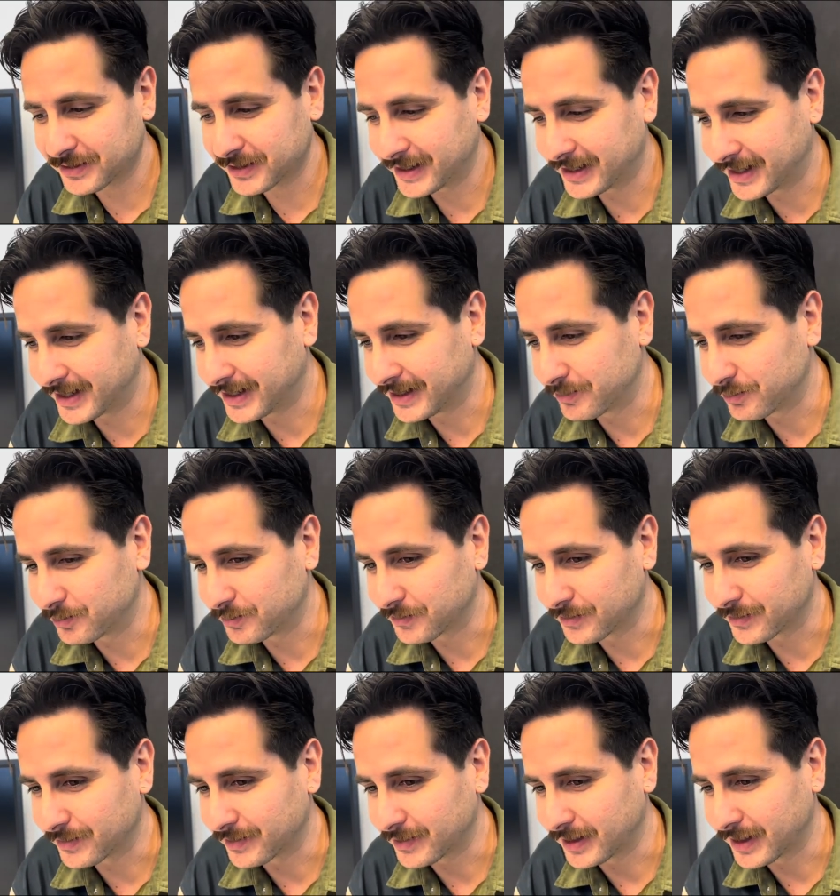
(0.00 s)

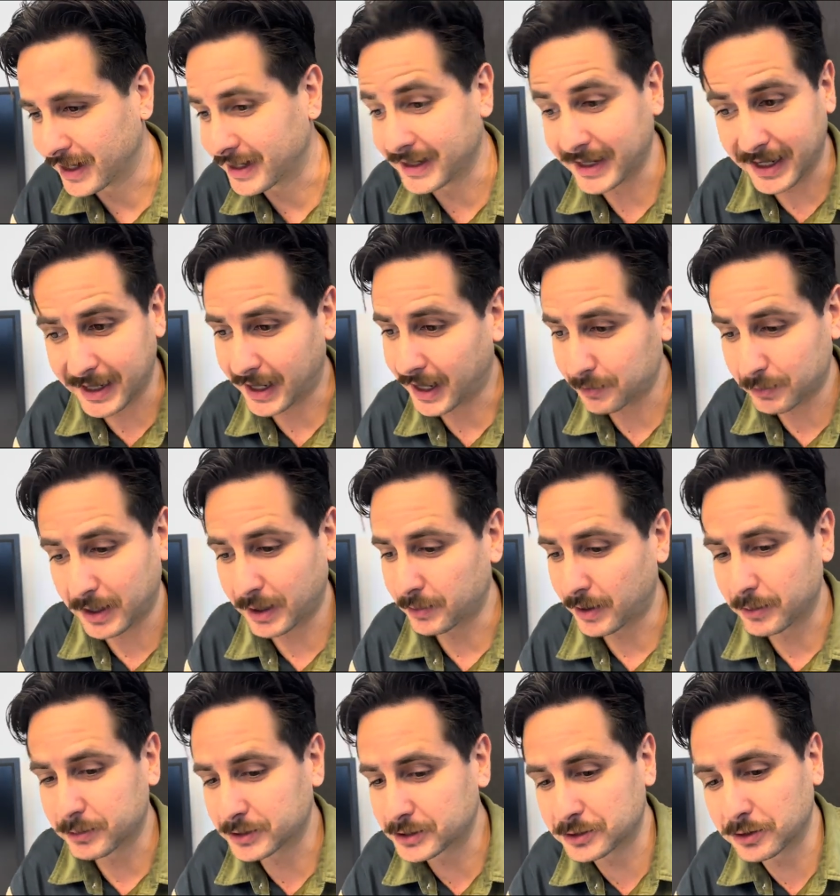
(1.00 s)
Um, and yeah, I'm, I'm,
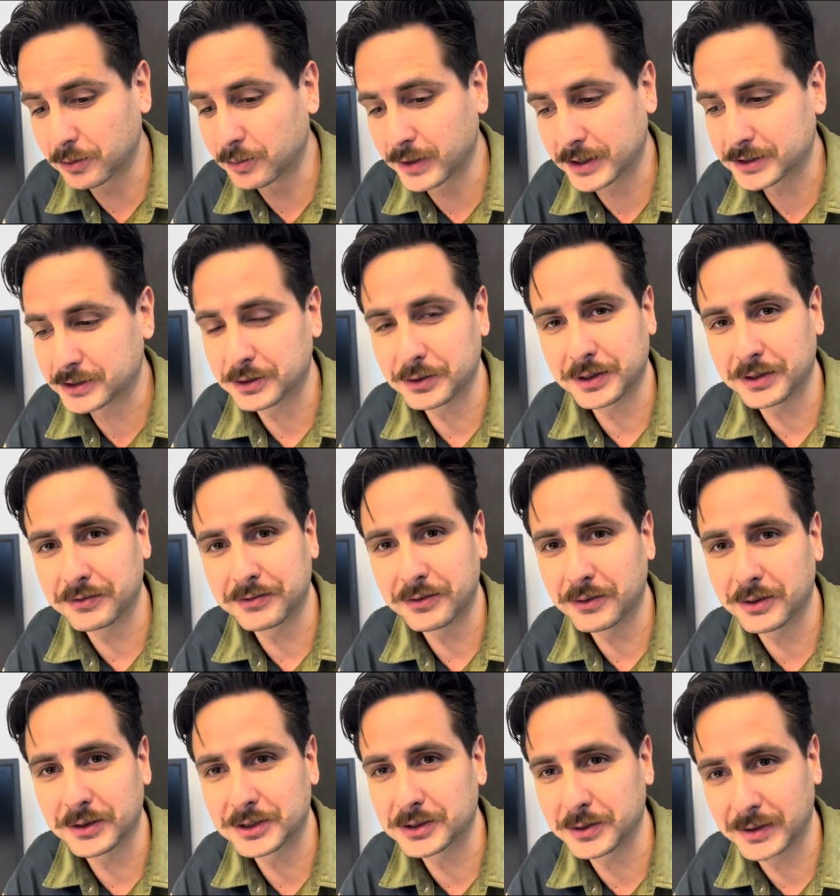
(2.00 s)
I'm so much looking
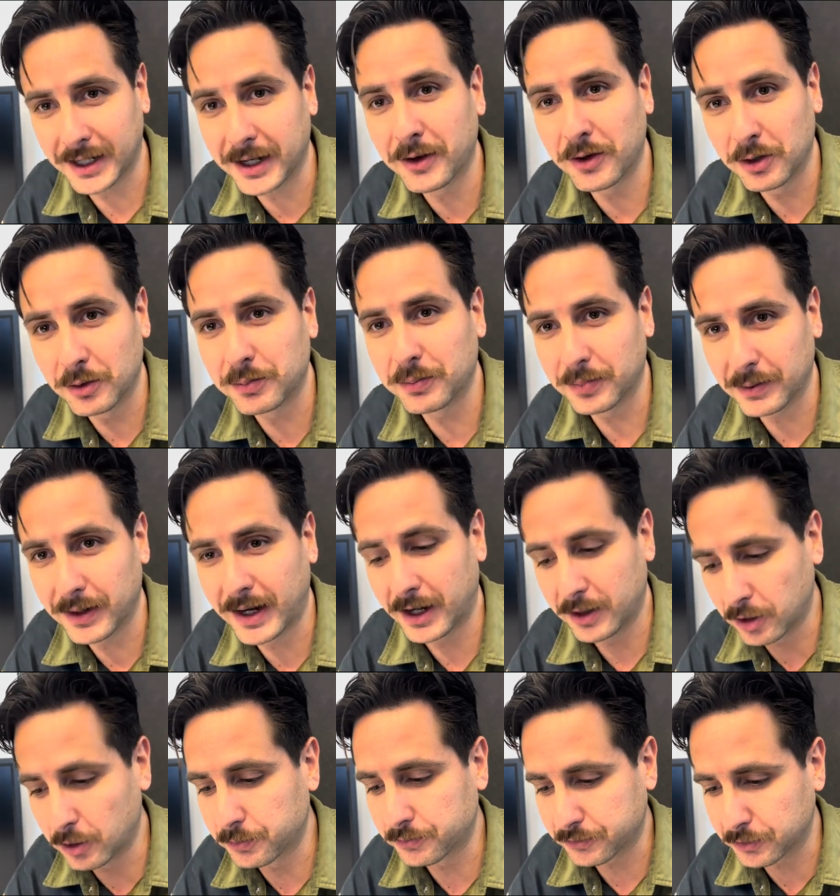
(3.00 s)
forward to it. I hope I
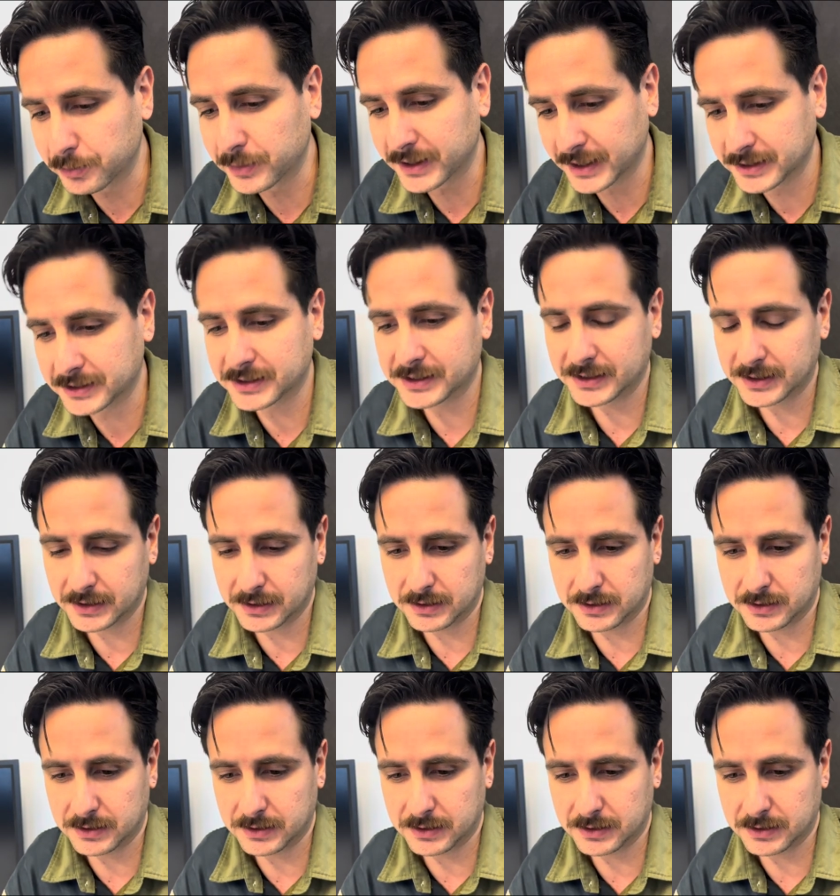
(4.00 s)
hope Fluminense